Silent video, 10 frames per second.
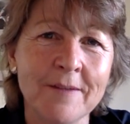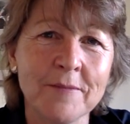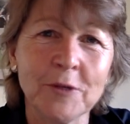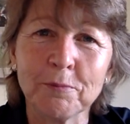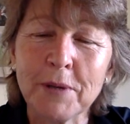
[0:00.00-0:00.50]

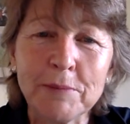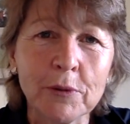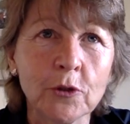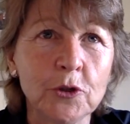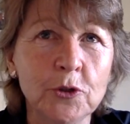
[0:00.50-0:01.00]
You know,
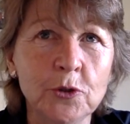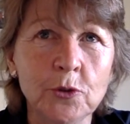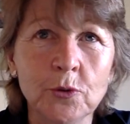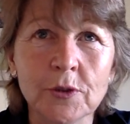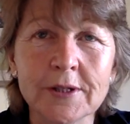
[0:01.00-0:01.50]
people
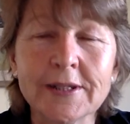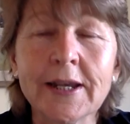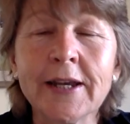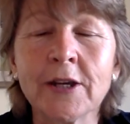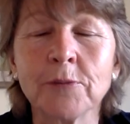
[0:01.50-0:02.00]
who
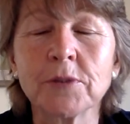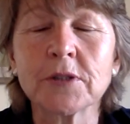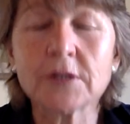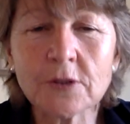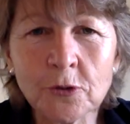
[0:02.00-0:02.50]
take up
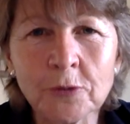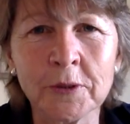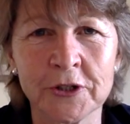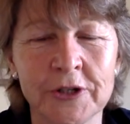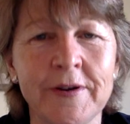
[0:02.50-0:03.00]
so
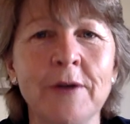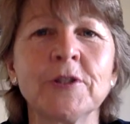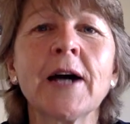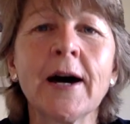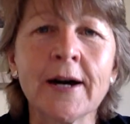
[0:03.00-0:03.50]
much of our
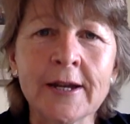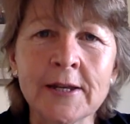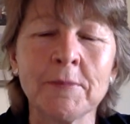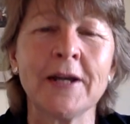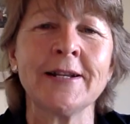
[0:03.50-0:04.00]

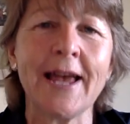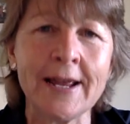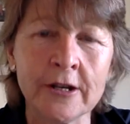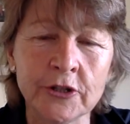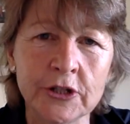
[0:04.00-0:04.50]
time and
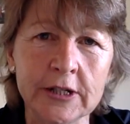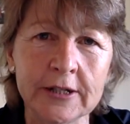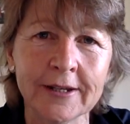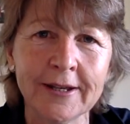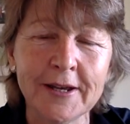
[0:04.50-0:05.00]

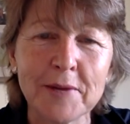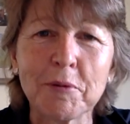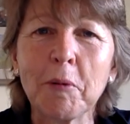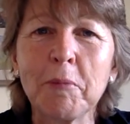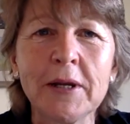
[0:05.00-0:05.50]
energy,
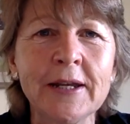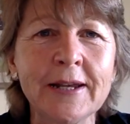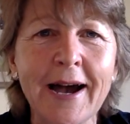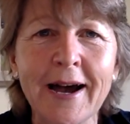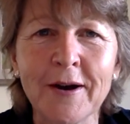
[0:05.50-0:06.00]

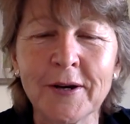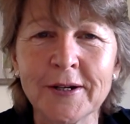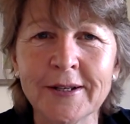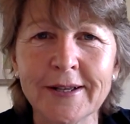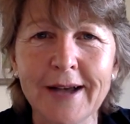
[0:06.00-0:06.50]
probably
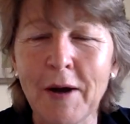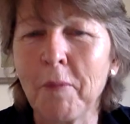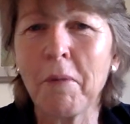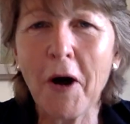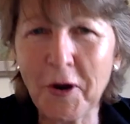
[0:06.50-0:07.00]
our
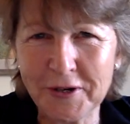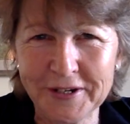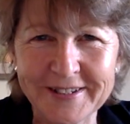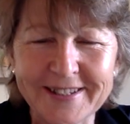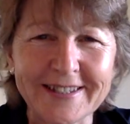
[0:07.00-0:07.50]

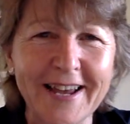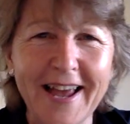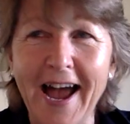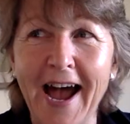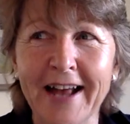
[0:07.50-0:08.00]
partners
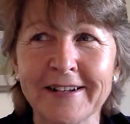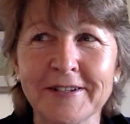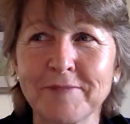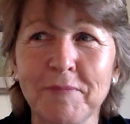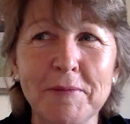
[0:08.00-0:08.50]

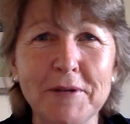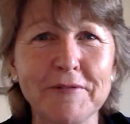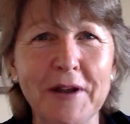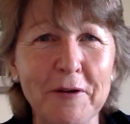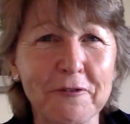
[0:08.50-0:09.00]
and maybe
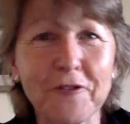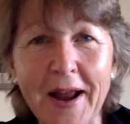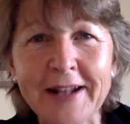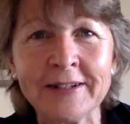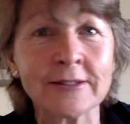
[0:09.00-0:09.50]
even our
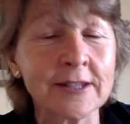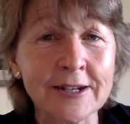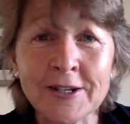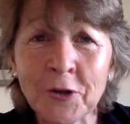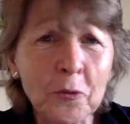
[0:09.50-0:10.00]
friends
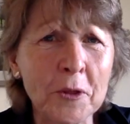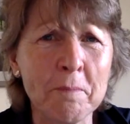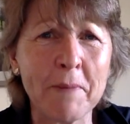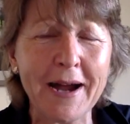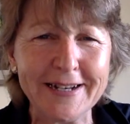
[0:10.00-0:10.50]
know
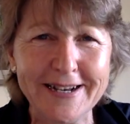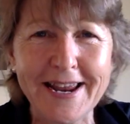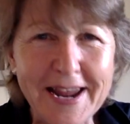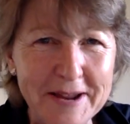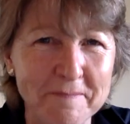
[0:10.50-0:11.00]
them by
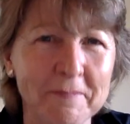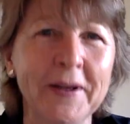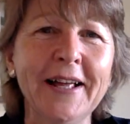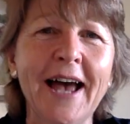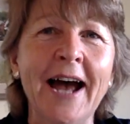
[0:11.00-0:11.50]
name
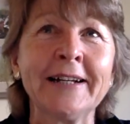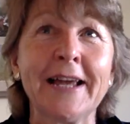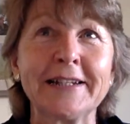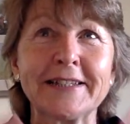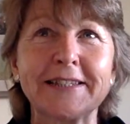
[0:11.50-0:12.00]
and
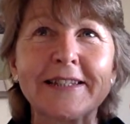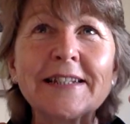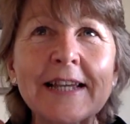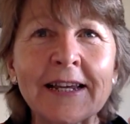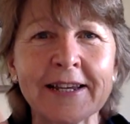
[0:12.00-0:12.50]
get
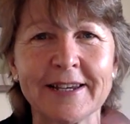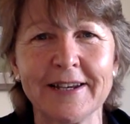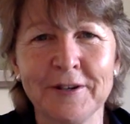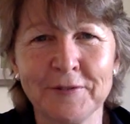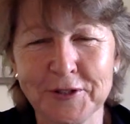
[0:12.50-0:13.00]
sick
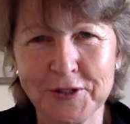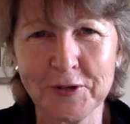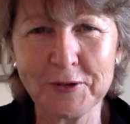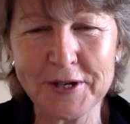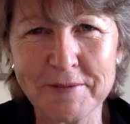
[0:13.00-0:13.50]
of us talking